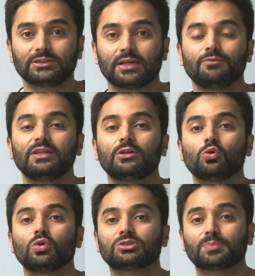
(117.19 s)
and we need to
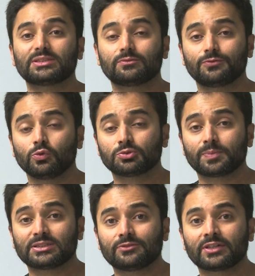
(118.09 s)
do a few
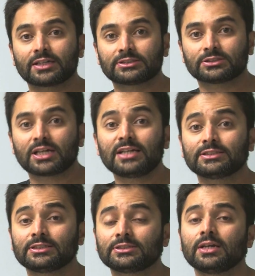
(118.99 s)
specific
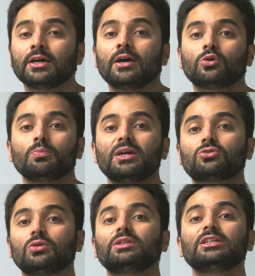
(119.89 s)
exercises to make
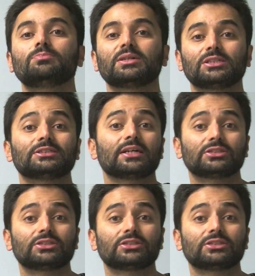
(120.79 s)
sure these muscles are